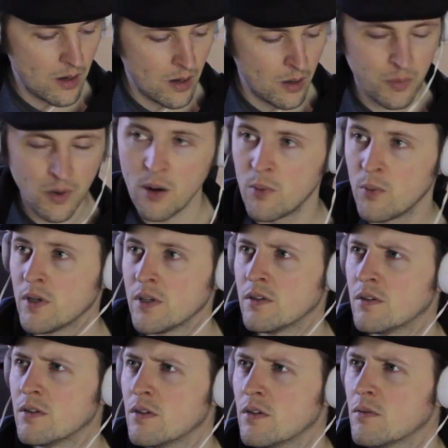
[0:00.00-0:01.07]
I probably
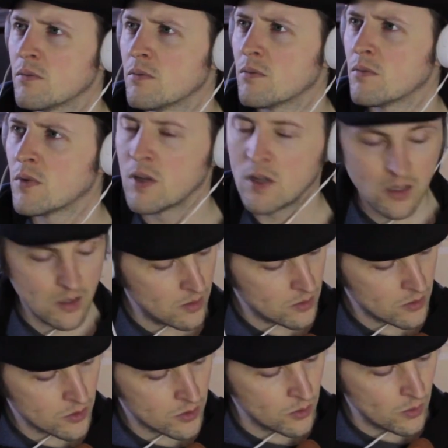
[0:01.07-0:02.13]
would
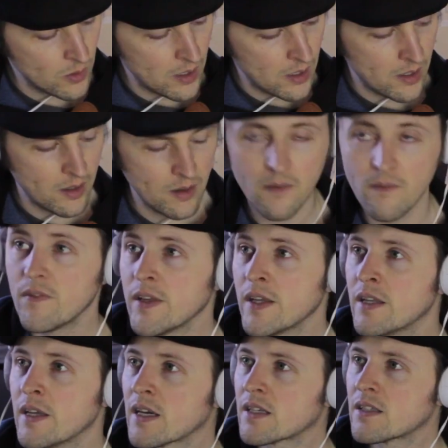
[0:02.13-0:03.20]
do
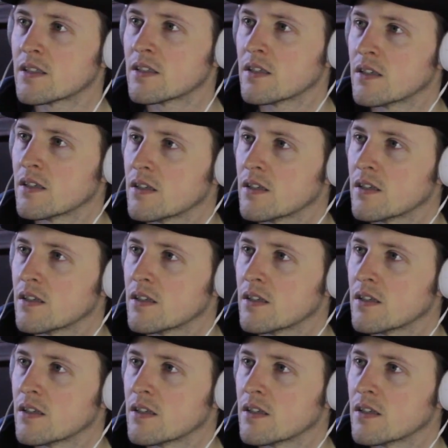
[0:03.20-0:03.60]
index,